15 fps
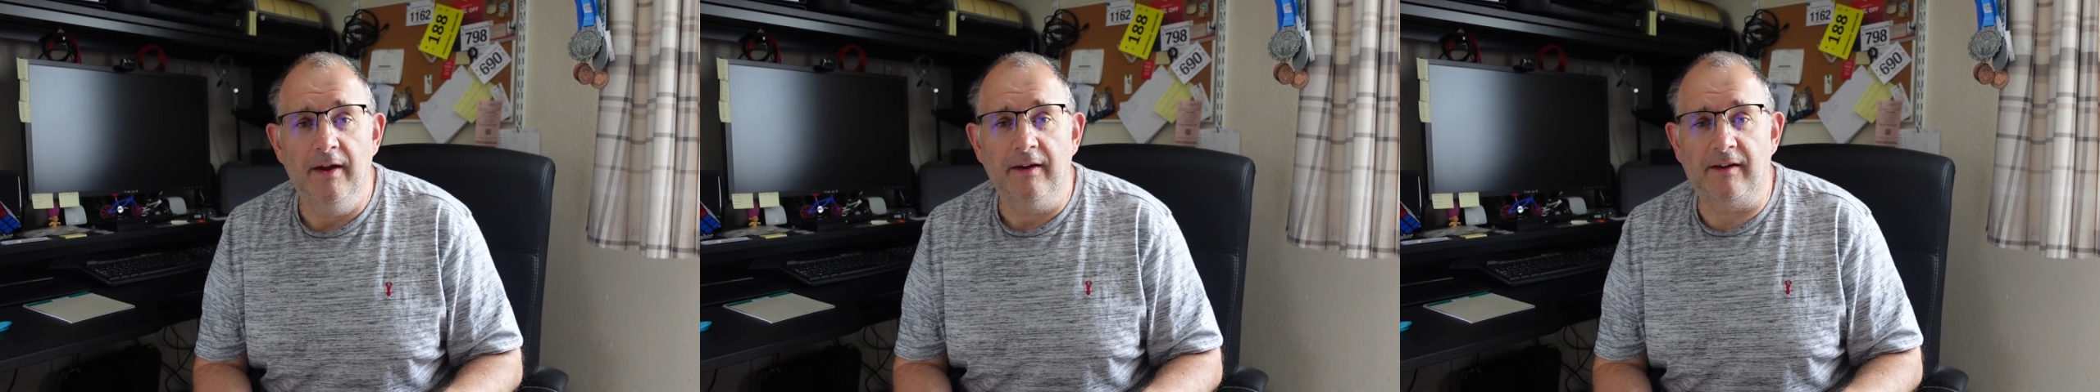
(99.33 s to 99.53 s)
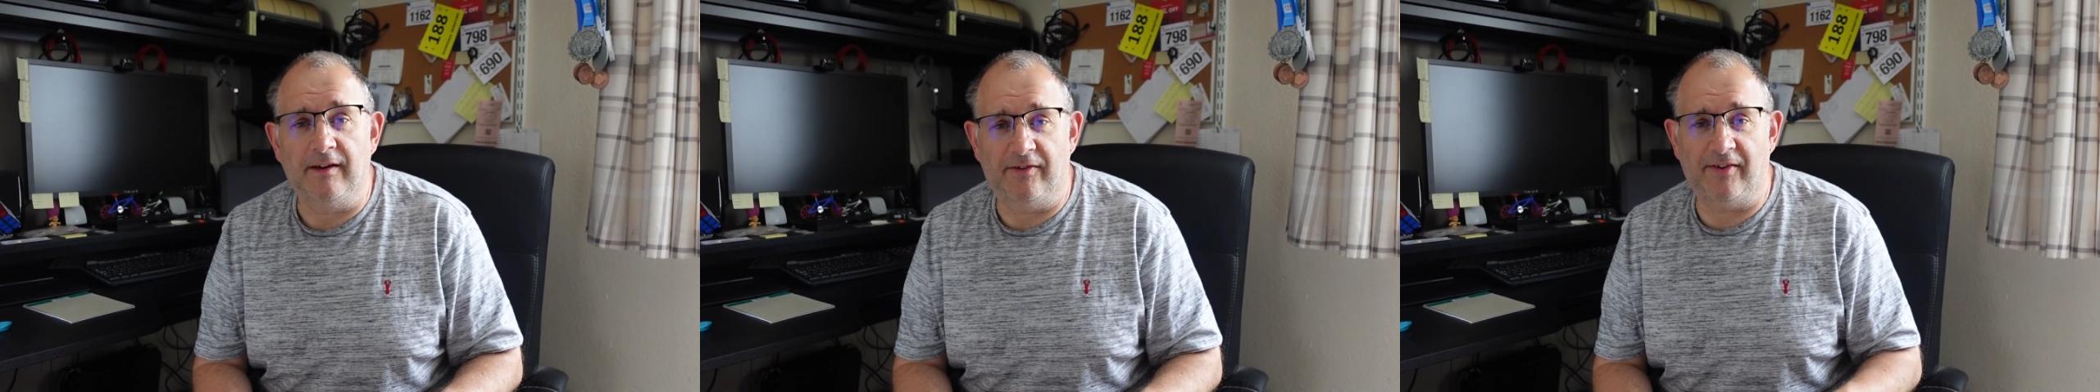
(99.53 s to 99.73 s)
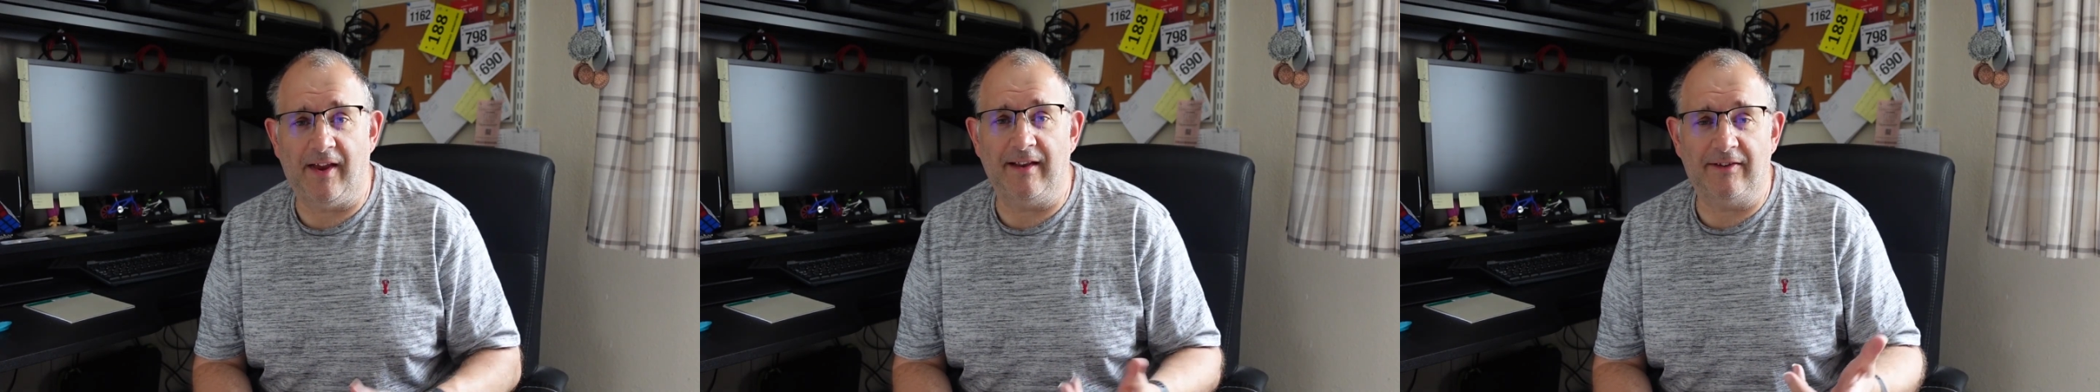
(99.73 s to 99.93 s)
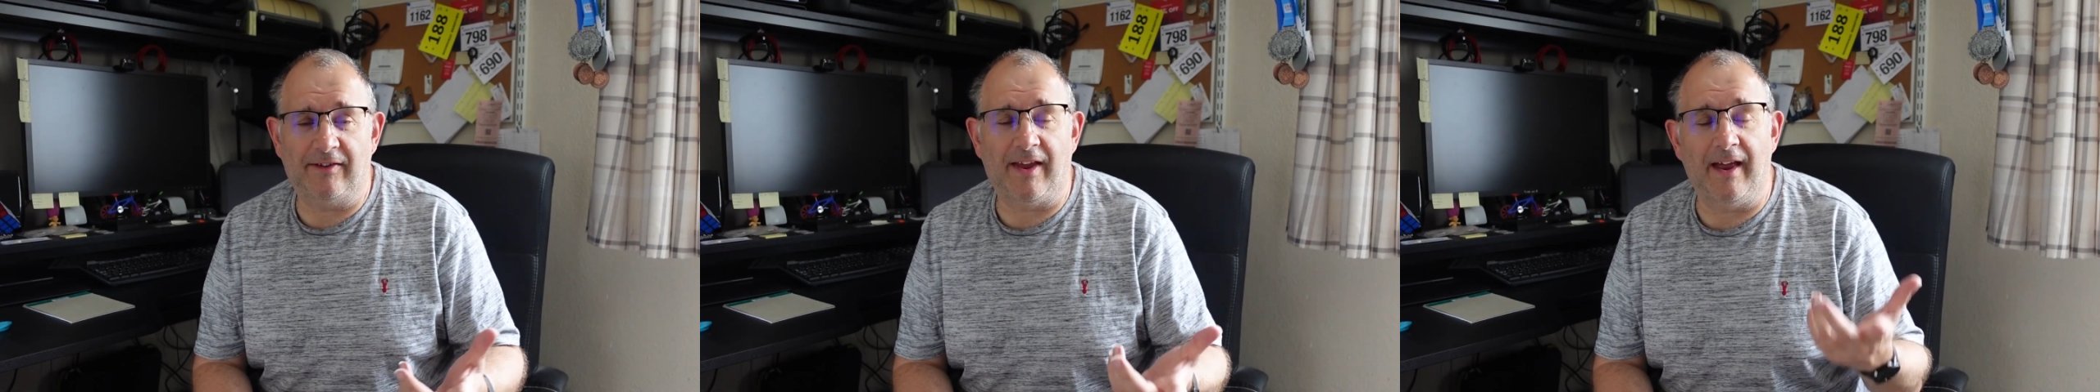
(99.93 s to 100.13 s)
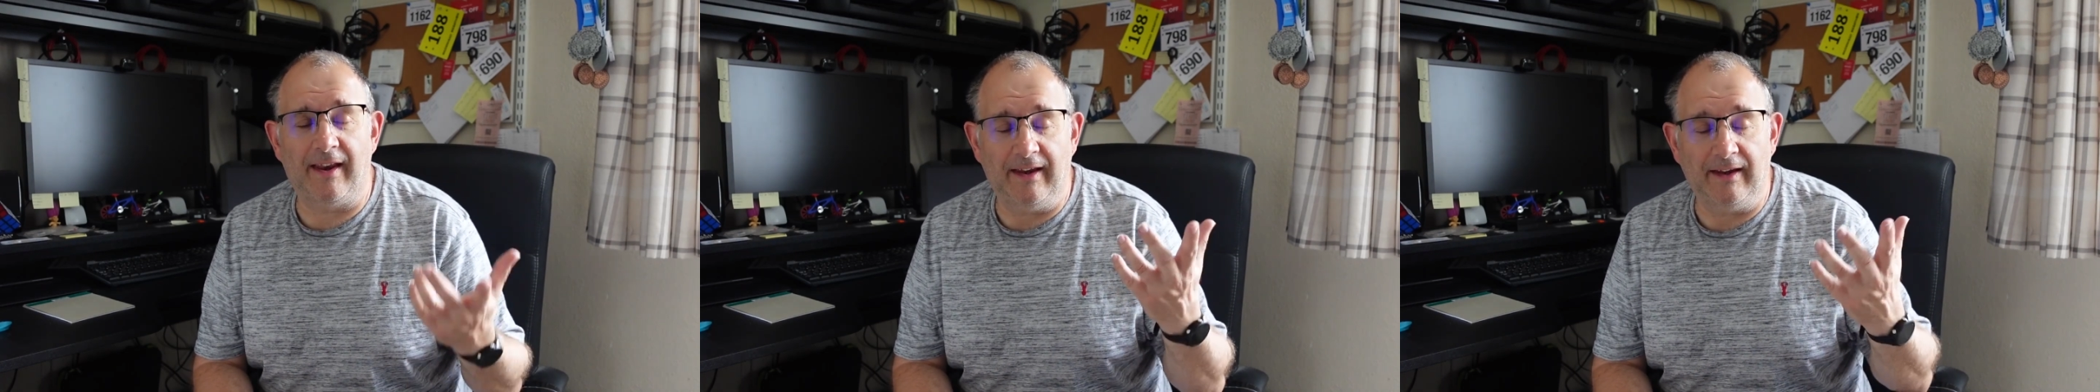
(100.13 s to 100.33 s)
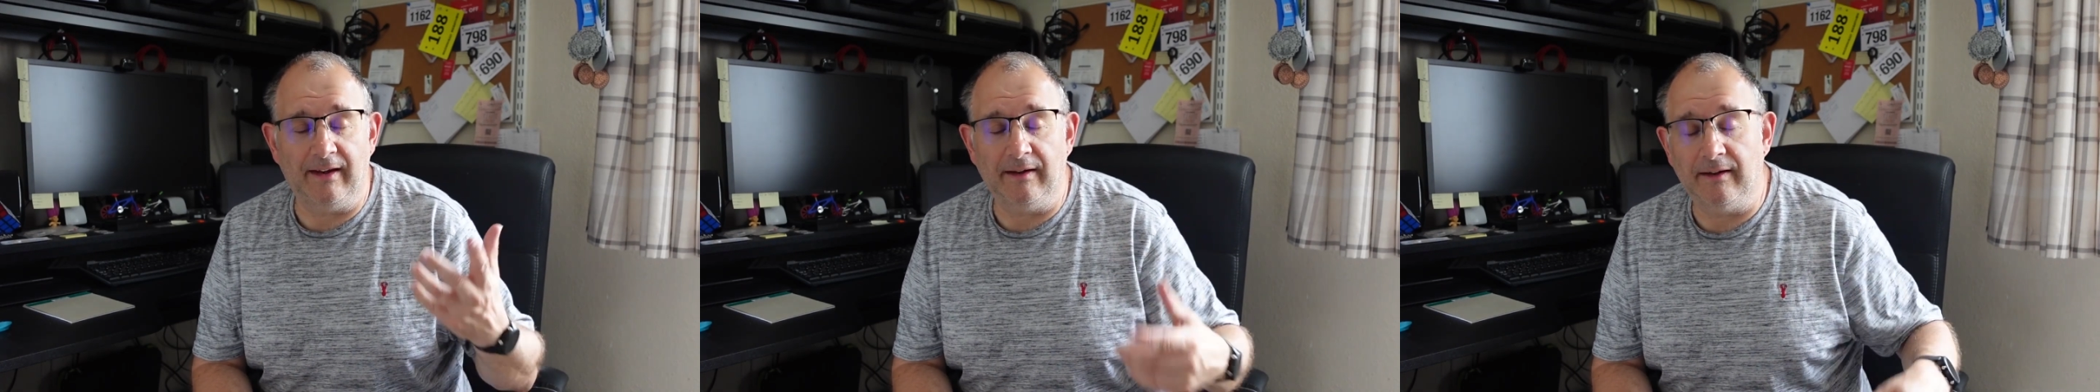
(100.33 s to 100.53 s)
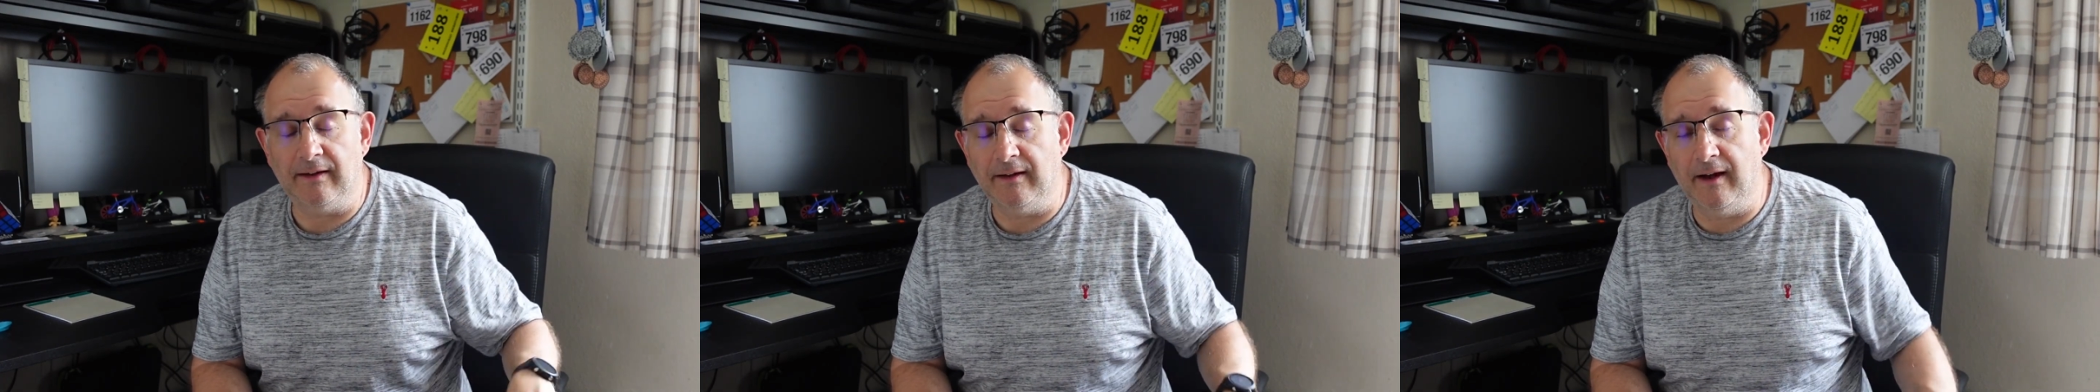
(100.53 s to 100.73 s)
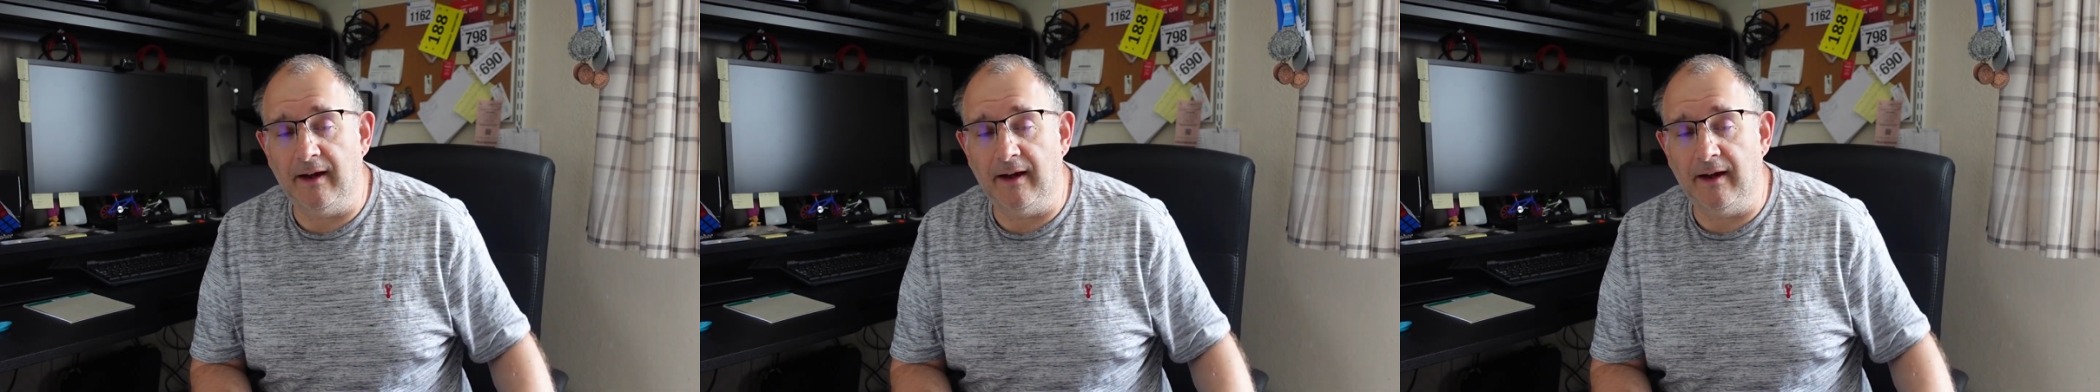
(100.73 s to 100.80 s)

cassettes getting